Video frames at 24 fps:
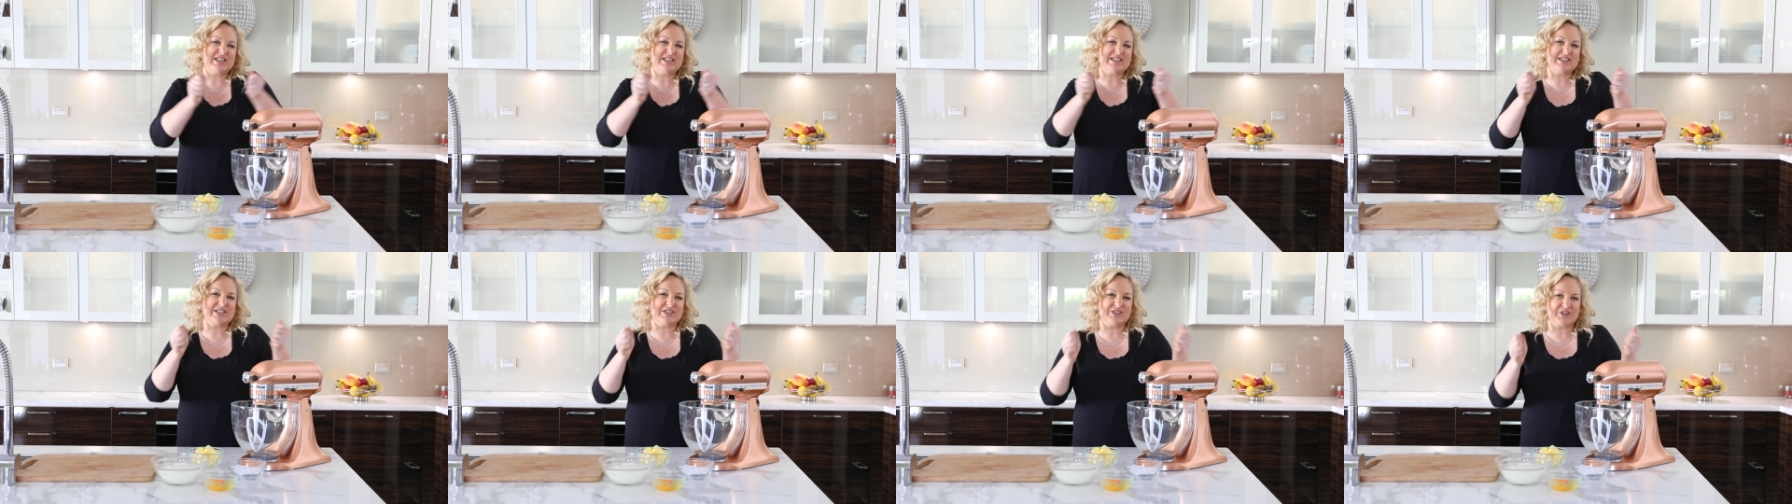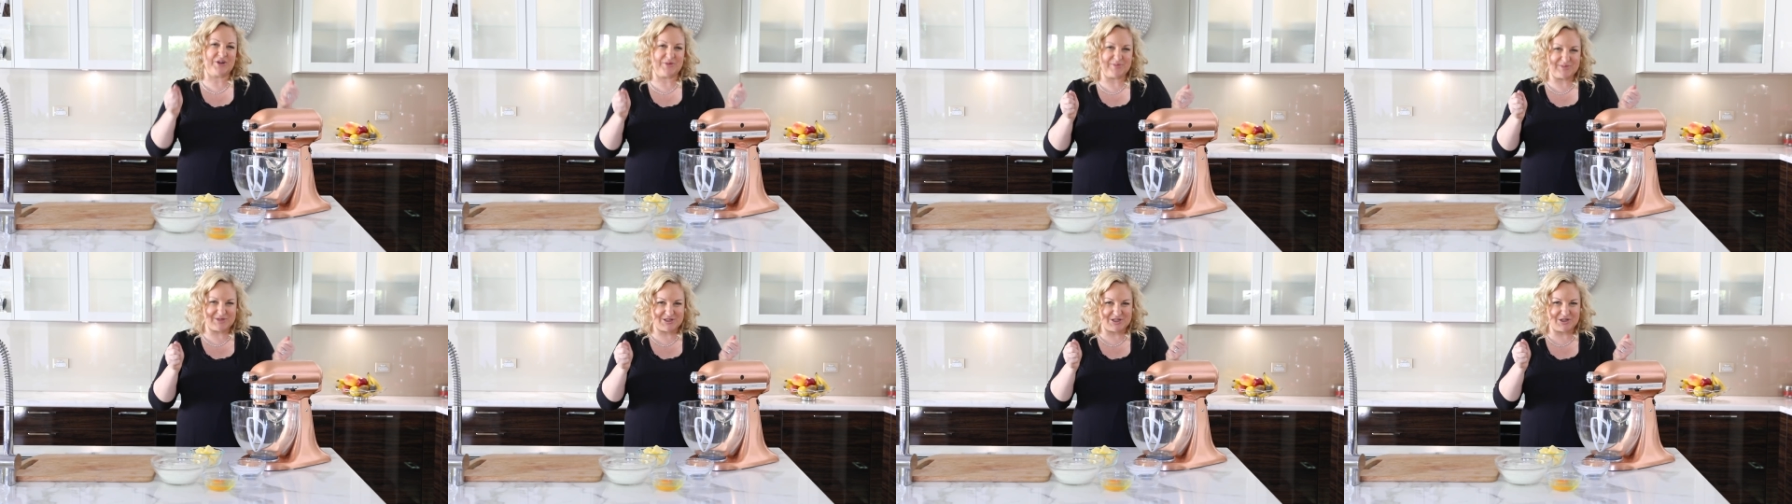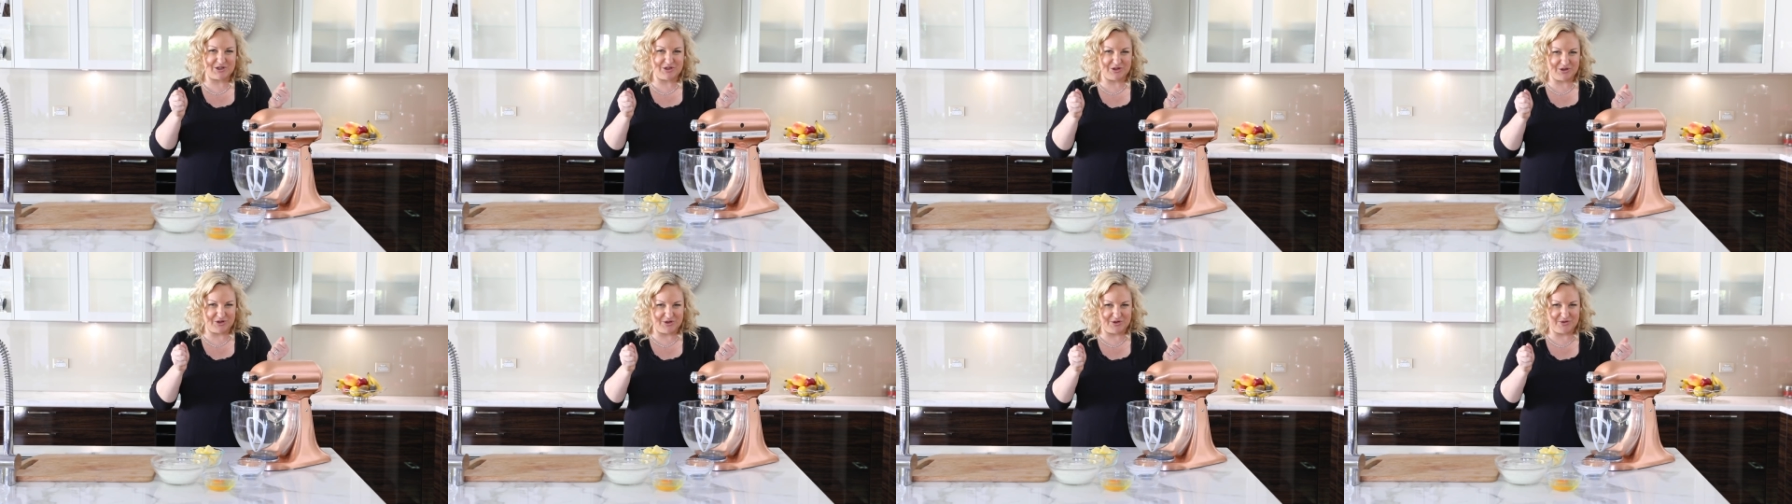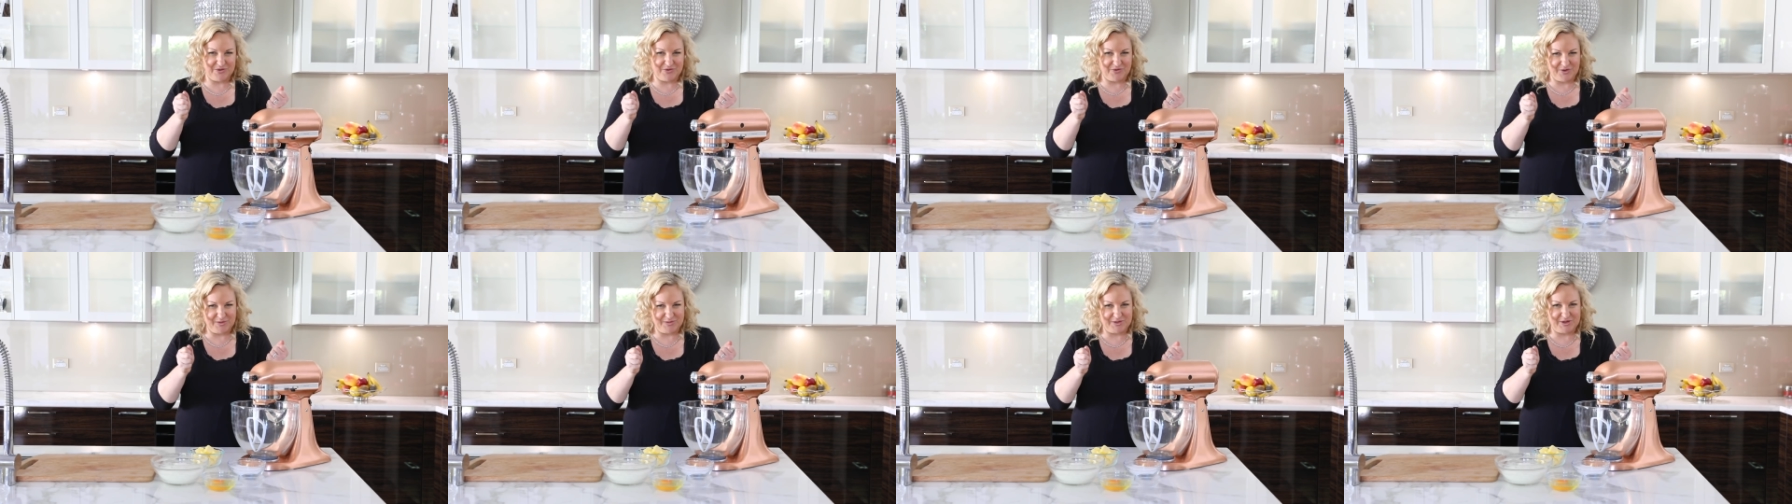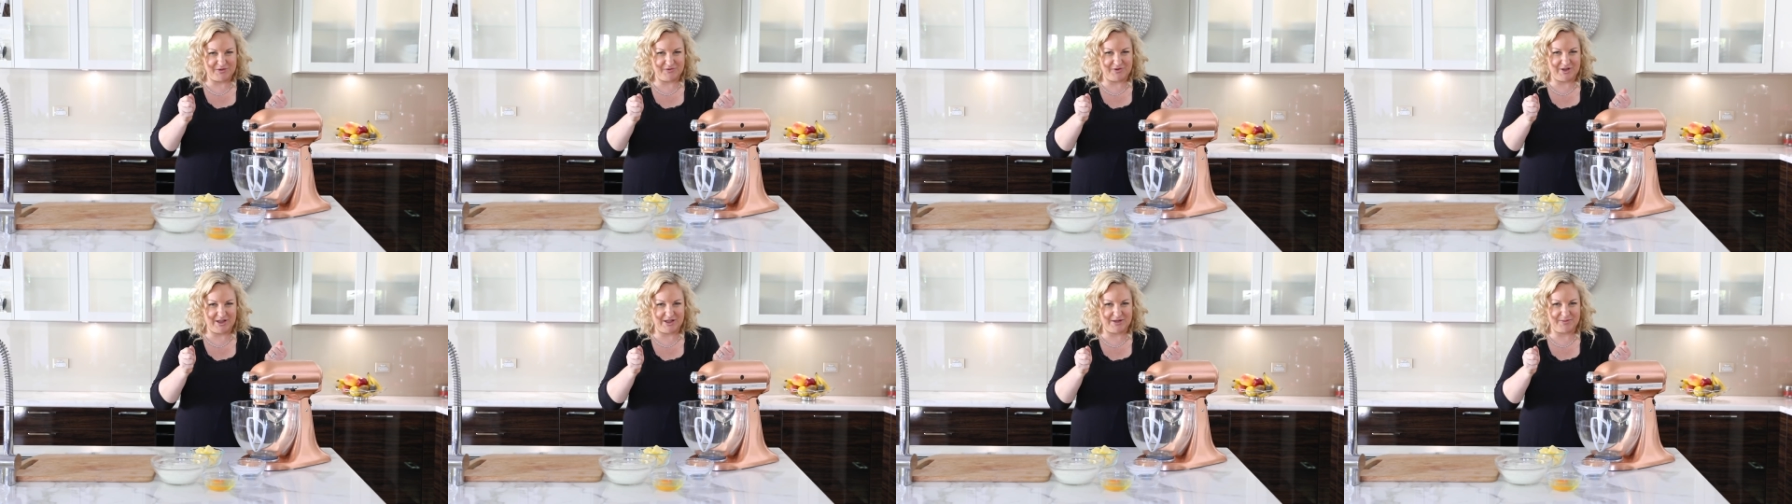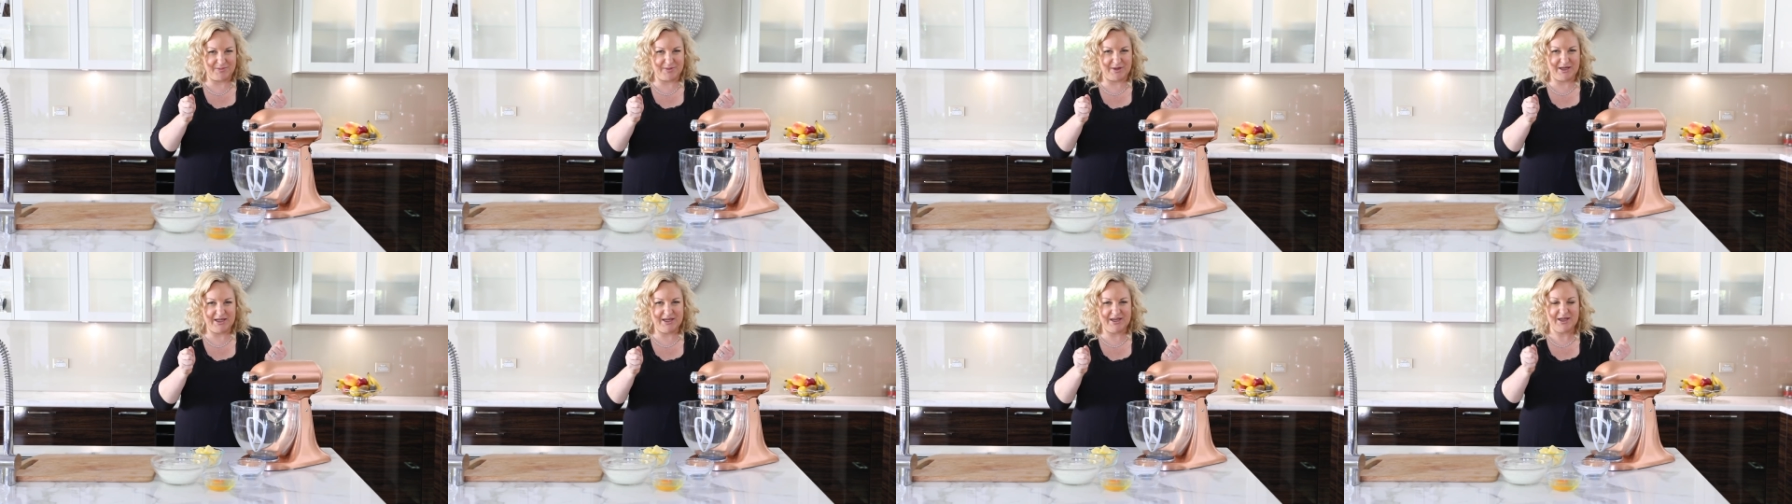stops the gluten from
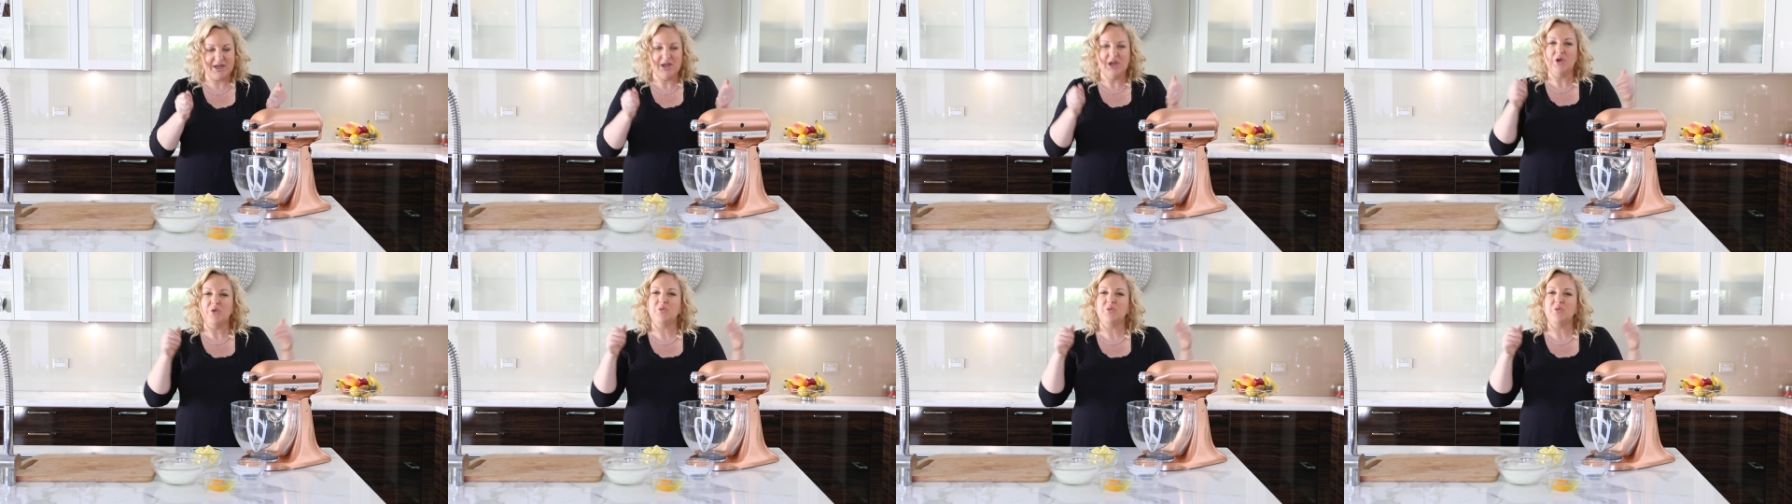developing,